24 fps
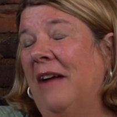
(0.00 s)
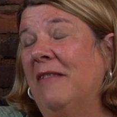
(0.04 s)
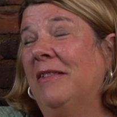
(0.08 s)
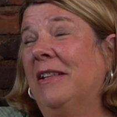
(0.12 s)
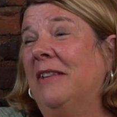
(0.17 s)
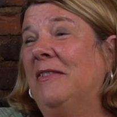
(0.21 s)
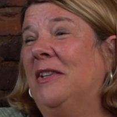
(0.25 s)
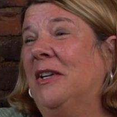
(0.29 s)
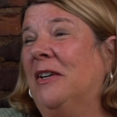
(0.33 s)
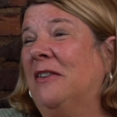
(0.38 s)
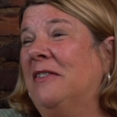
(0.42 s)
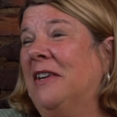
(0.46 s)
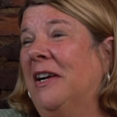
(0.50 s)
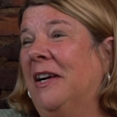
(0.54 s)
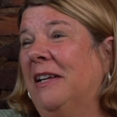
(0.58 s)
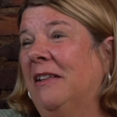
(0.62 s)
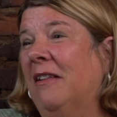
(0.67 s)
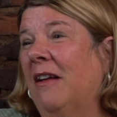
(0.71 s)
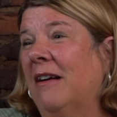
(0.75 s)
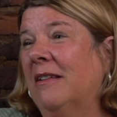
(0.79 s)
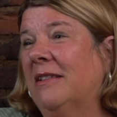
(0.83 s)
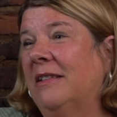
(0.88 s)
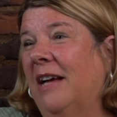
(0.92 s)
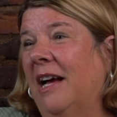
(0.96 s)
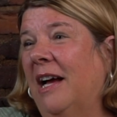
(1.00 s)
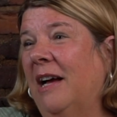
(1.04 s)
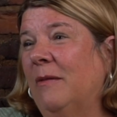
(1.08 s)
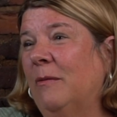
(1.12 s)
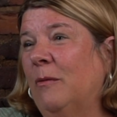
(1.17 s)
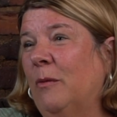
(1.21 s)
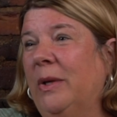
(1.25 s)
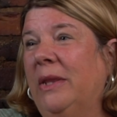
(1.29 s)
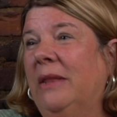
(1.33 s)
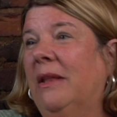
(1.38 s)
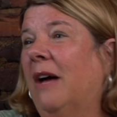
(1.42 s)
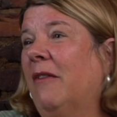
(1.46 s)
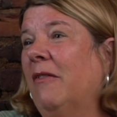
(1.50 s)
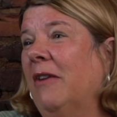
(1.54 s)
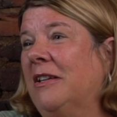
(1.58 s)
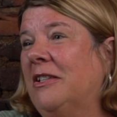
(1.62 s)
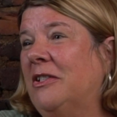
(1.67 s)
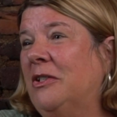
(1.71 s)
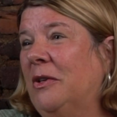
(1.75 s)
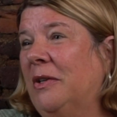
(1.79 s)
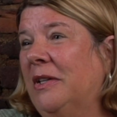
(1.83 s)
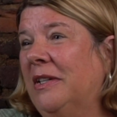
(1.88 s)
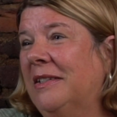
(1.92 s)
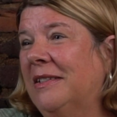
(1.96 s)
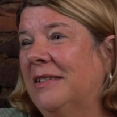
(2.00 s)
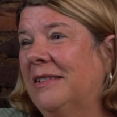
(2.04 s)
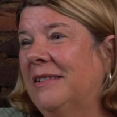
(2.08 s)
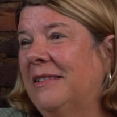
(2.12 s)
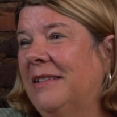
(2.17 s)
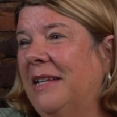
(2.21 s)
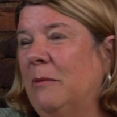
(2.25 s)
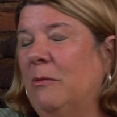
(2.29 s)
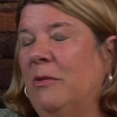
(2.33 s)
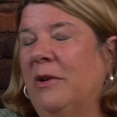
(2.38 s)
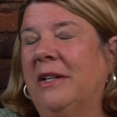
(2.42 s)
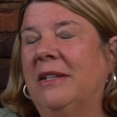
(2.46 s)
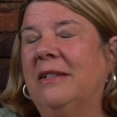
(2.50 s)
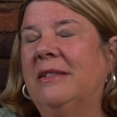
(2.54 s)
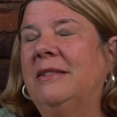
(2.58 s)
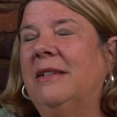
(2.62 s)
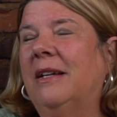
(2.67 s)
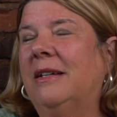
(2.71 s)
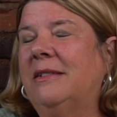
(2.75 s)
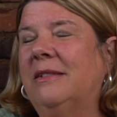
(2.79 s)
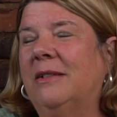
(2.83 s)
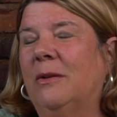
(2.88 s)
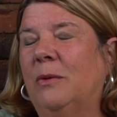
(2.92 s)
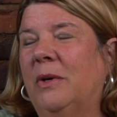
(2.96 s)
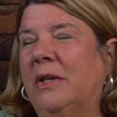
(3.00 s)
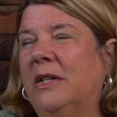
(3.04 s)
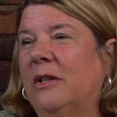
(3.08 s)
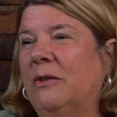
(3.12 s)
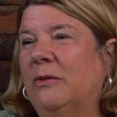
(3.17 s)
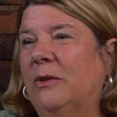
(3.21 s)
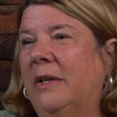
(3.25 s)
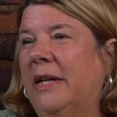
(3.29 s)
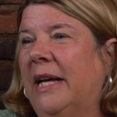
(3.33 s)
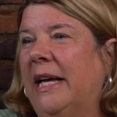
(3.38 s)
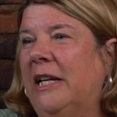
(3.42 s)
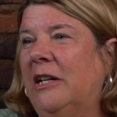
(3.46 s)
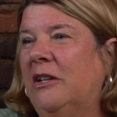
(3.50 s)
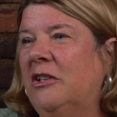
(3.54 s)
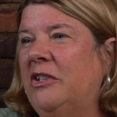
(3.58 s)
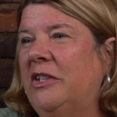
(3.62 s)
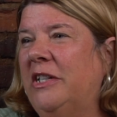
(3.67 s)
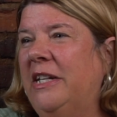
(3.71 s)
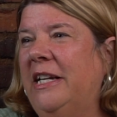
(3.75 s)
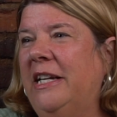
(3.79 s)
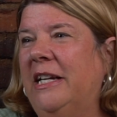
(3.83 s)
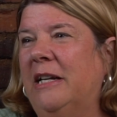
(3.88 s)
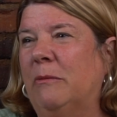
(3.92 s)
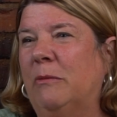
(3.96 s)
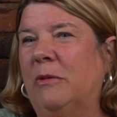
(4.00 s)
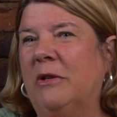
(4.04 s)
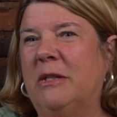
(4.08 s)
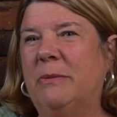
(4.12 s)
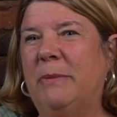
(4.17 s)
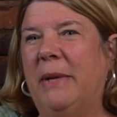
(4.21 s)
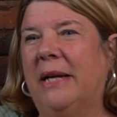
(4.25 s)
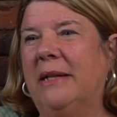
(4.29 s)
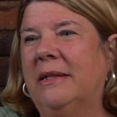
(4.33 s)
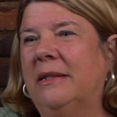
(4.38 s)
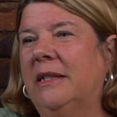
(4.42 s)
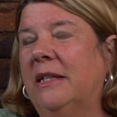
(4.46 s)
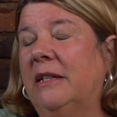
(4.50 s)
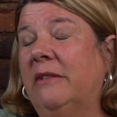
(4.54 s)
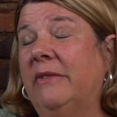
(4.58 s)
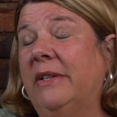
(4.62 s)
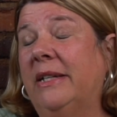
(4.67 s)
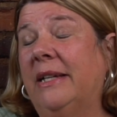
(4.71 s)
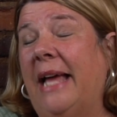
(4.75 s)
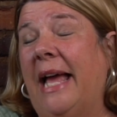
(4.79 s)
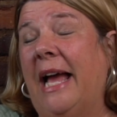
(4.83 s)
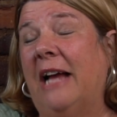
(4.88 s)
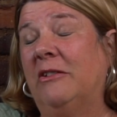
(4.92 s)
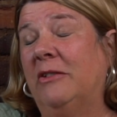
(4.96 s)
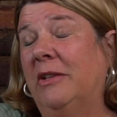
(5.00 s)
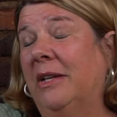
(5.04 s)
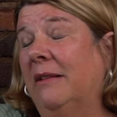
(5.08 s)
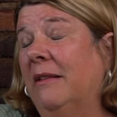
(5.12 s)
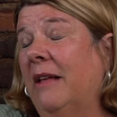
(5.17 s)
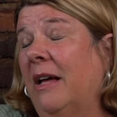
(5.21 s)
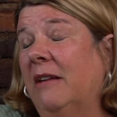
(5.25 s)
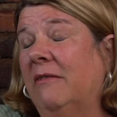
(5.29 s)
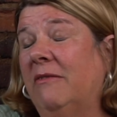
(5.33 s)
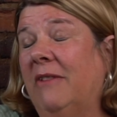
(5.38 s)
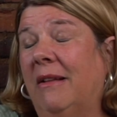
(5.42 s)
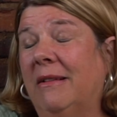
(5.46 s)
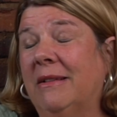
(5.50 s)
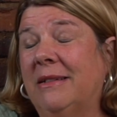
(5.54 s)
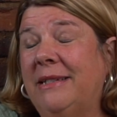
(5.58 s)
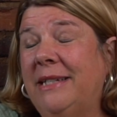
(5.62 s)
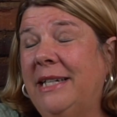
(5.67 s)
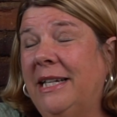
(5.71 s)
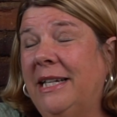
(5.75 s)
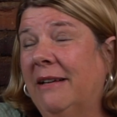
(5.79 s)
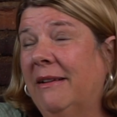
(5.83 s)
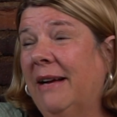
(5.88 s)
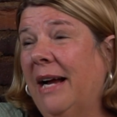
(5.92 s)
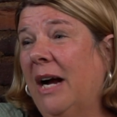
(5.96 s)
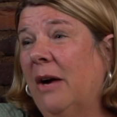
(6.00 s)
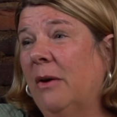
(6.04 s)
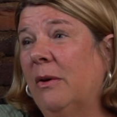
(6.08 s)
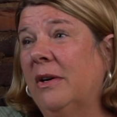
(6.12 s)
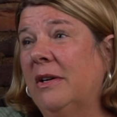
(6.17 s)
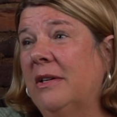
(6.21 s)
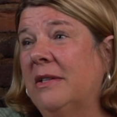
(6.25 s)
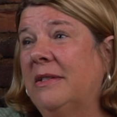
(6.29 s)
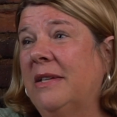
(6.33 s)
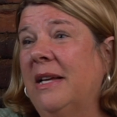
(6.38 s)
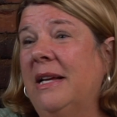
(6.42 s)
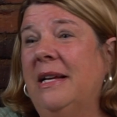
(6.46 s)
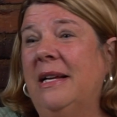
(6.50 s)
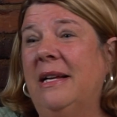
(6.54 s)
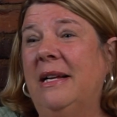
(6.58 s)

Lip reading: I've lived here a very long time. We love our students. They bring such a wonderful energy and perspective and actually a lot of volunteer hours.